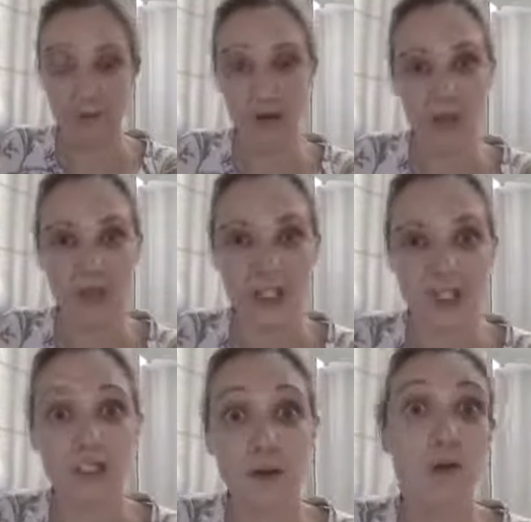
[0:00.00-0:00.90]
I'll put the
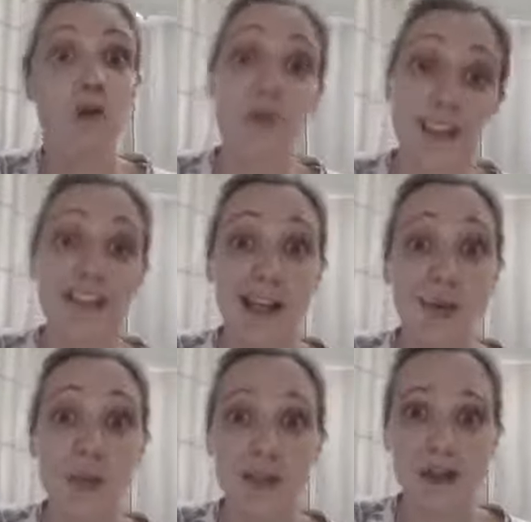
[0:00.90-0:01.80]
link to the book because I'm
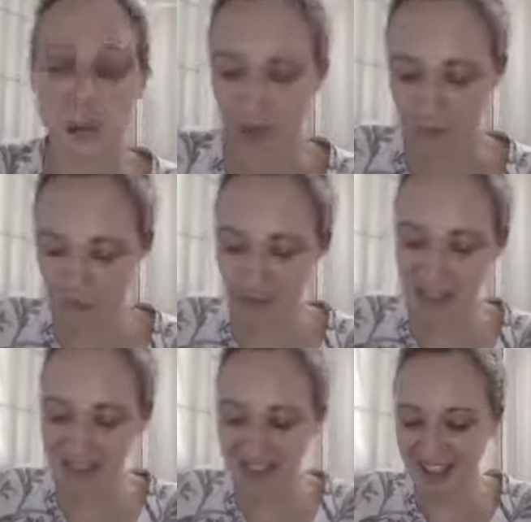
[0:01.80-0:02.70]
about to go buy it.
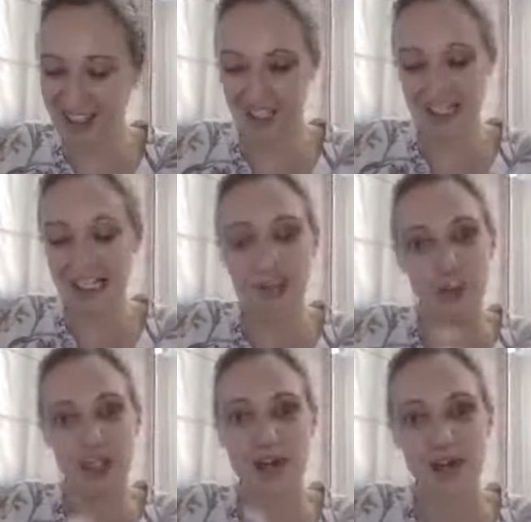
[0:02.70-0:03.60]
I nearly
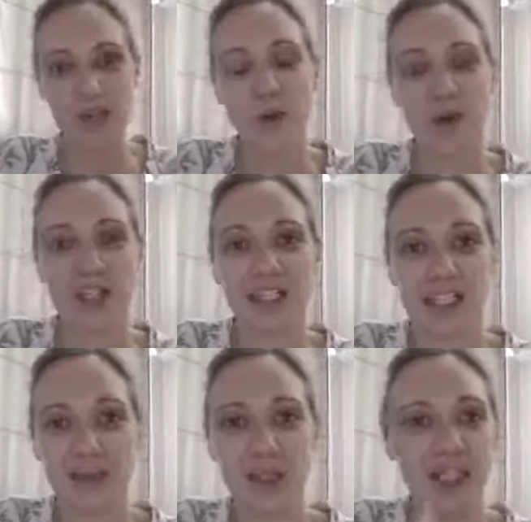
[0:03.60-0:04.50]
bought it on the spot
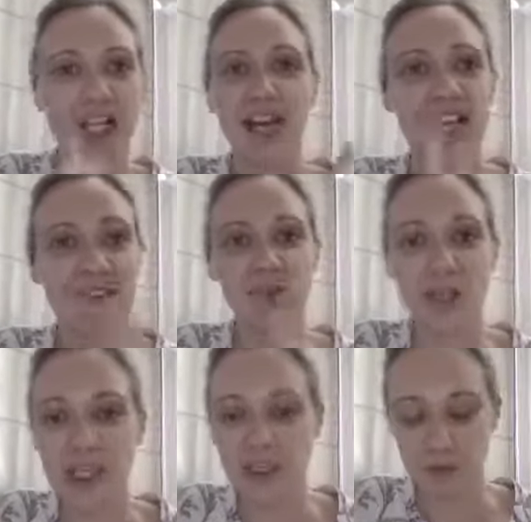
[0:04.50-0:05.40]
actually, but I didn't want
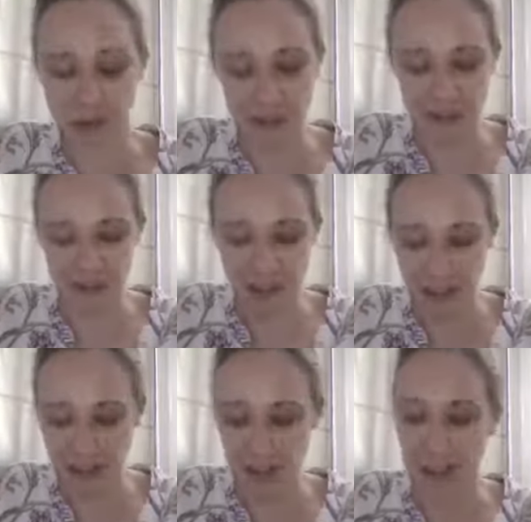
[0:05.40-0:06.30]
to lose my place in the video.